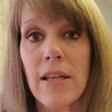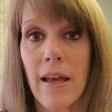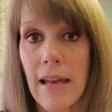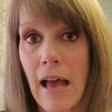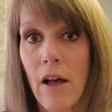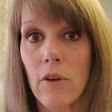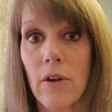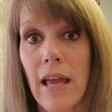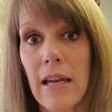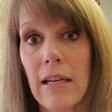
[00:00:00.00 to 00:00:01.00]
cut out
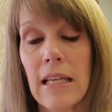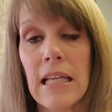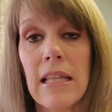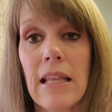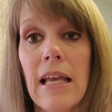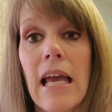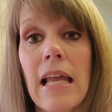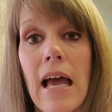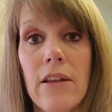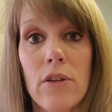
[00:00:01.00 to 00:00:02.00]
or edit anything
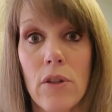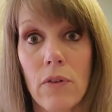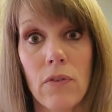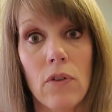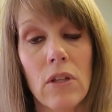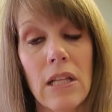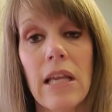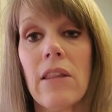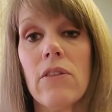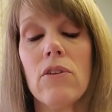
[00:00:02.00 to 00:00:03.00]
and I do the full
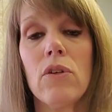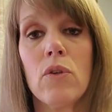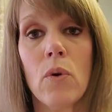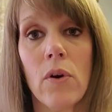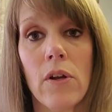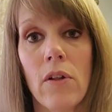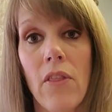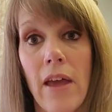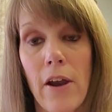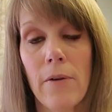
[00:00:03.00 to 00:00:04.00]
length tutorial
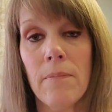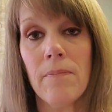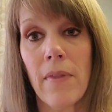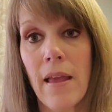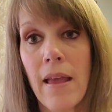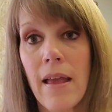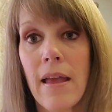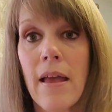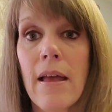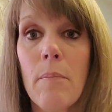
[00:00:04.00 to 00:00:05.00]
there
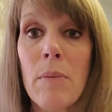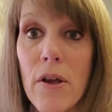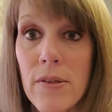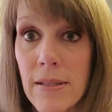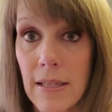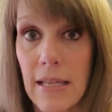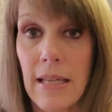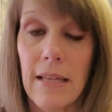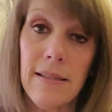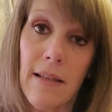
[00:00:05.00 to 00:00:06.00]
but
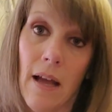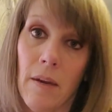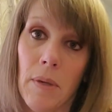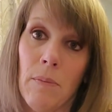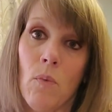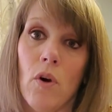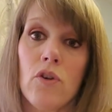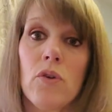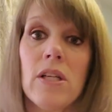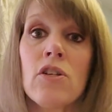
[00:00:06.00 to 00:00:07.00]
mostly it's going to be more
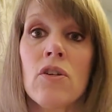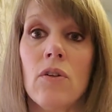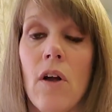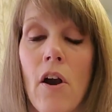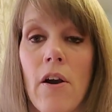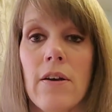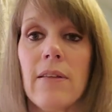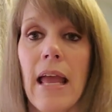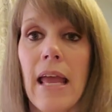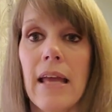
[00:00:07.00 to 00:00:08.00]
traditional art.
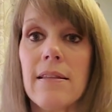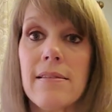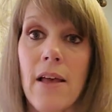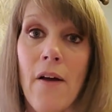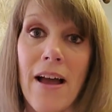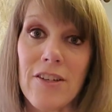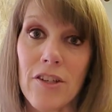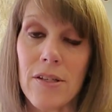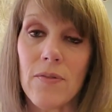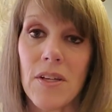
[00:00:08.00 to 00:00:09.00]
And so I
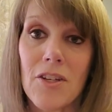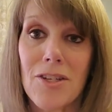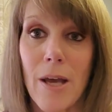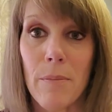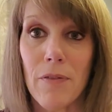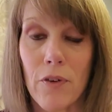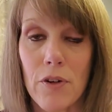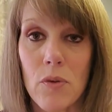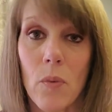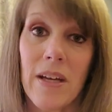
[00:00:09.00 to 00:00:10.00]
just finished up the
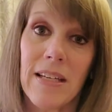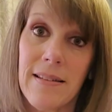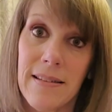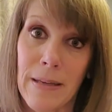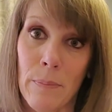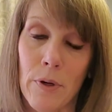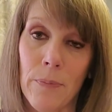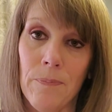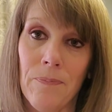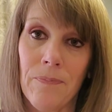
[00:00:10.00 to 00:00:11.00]
first one in
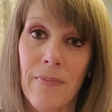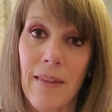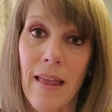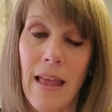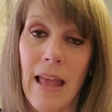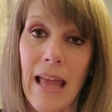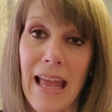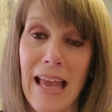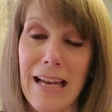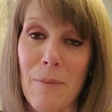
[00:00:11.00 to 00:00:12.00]
December
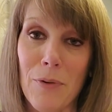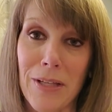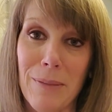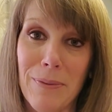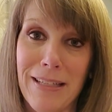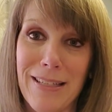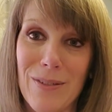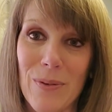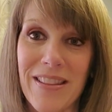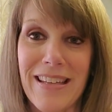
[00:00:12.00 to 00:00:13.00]
and I'm really
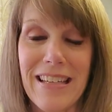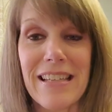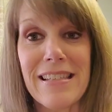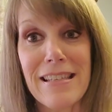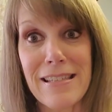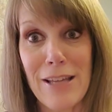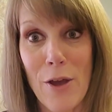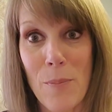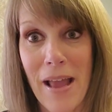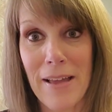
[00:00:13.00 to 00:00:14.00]
pleased with it. It's a
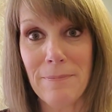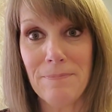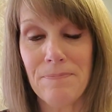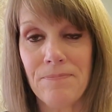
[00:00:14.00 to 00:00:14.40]
snowman.